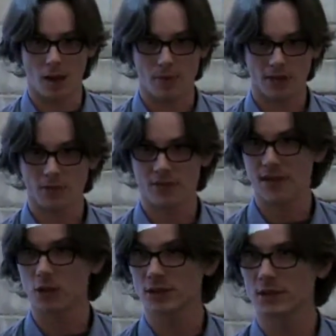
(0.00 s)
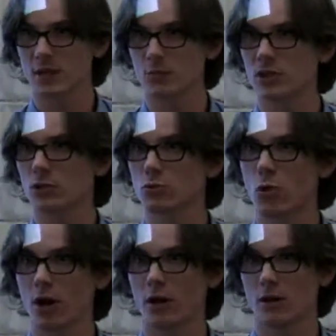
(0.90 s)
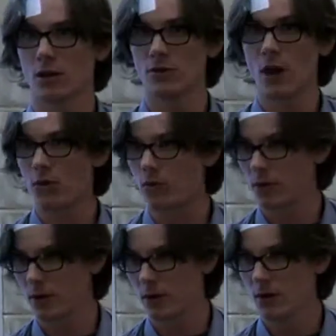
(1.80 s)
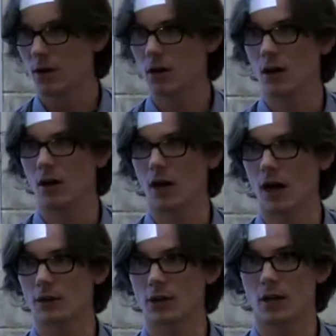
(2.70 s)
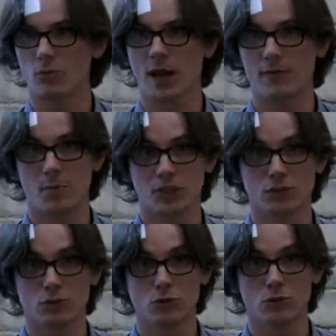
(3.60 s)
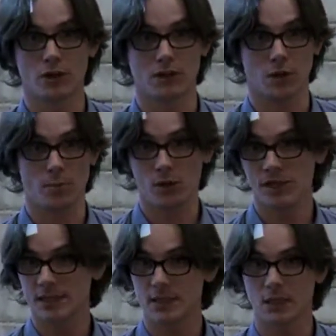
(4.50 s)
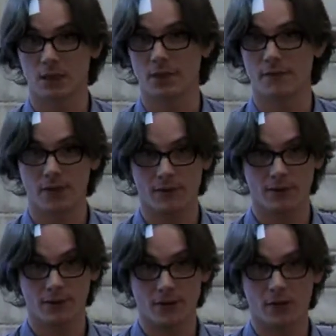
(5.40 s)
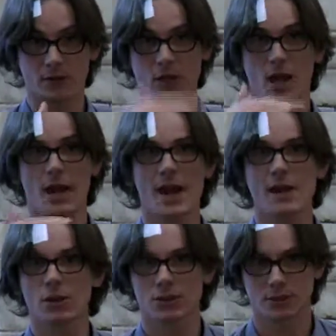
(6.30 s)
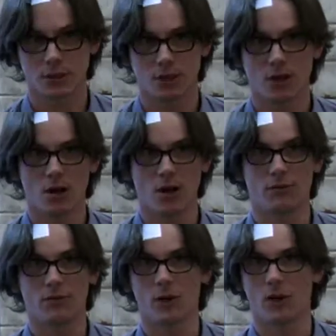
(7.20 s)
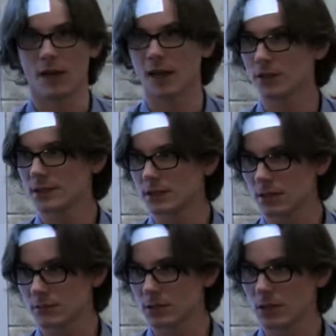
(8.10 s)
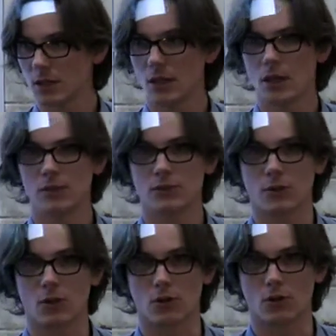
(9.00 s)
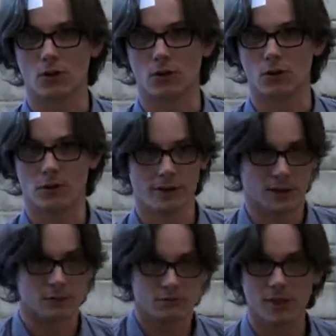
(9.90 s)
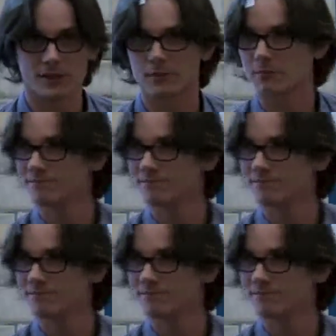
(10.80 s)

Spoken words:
part of the ecosystem we don't work enough. And we have much to do on policy and different layers of ecosystems. So that's it.